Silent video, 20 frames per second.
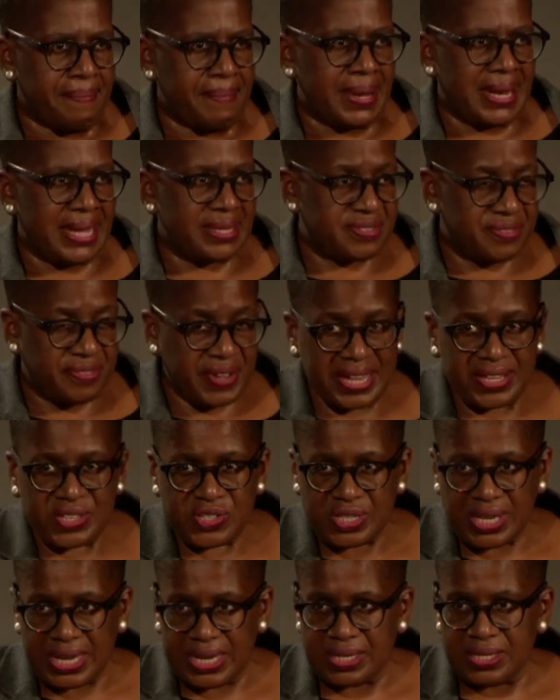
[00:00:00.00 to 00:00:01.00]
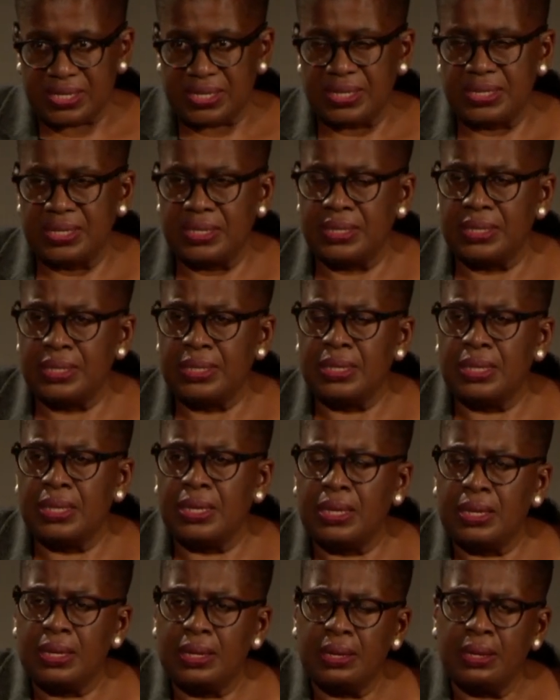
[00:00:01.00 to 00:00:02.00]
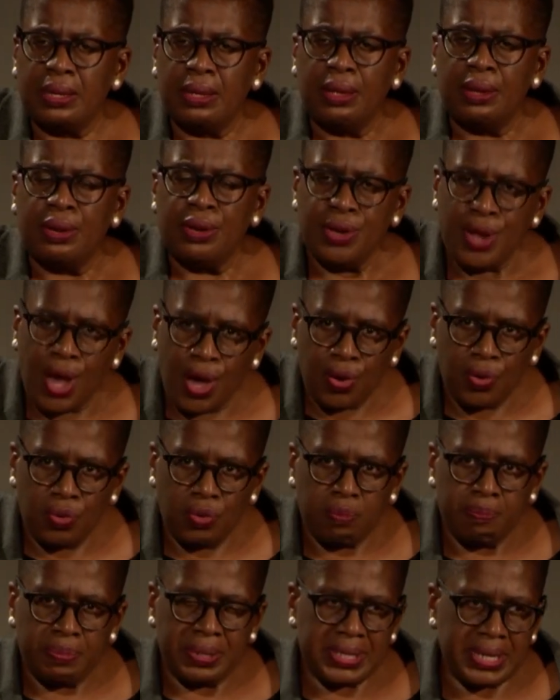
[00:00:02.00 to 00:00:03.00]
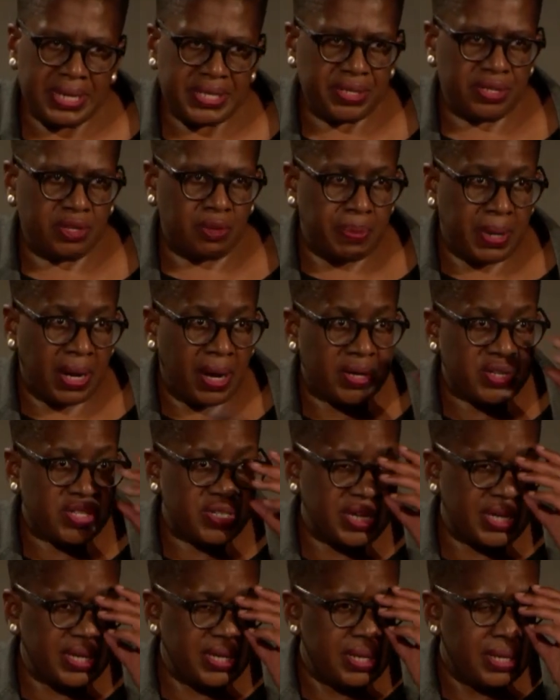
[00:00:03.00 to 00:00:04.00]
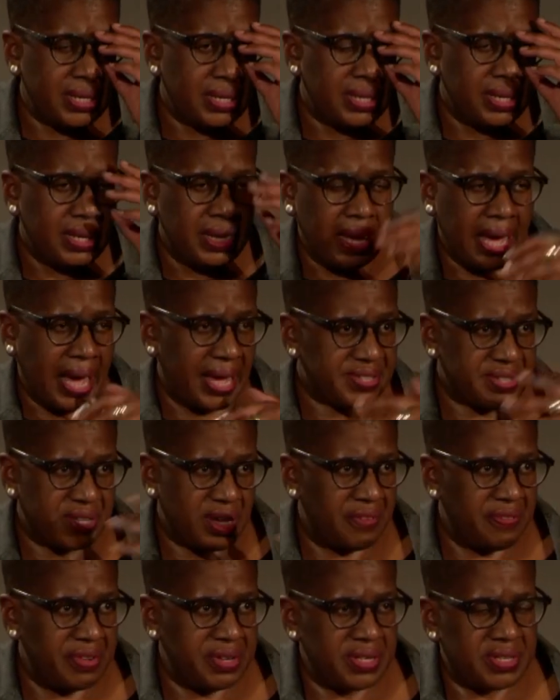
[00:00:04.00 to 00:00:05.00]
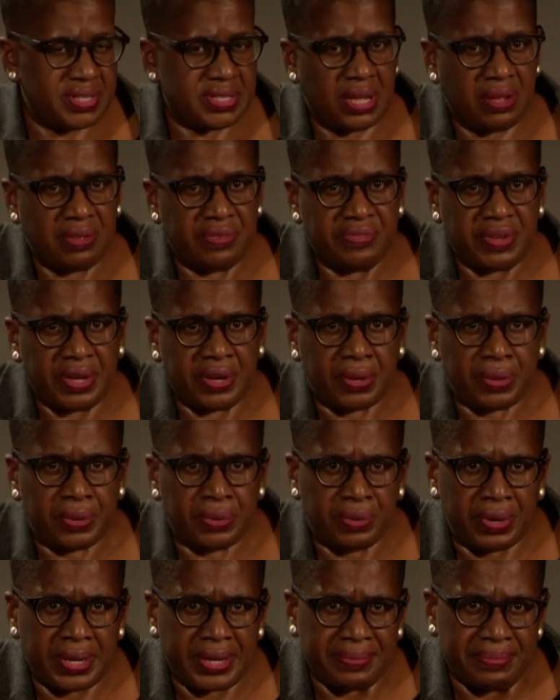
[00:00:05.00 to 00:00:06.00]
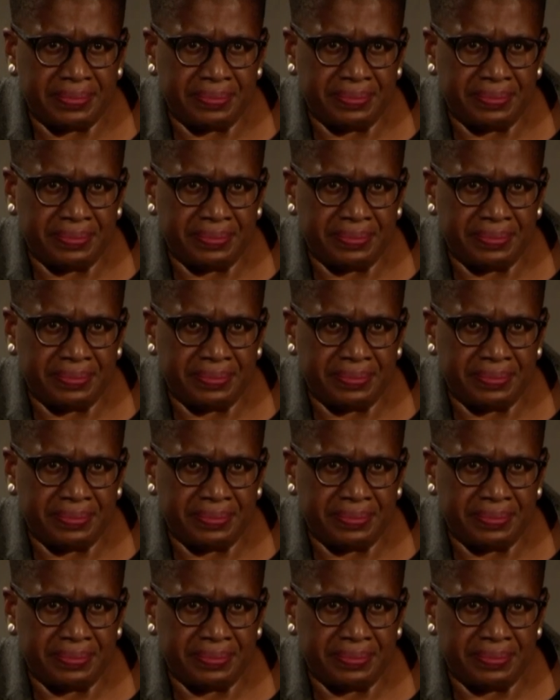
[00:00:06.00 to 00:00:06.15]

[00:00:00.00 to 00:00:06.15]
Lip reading: Let's face it, no political party has covered itself in glory.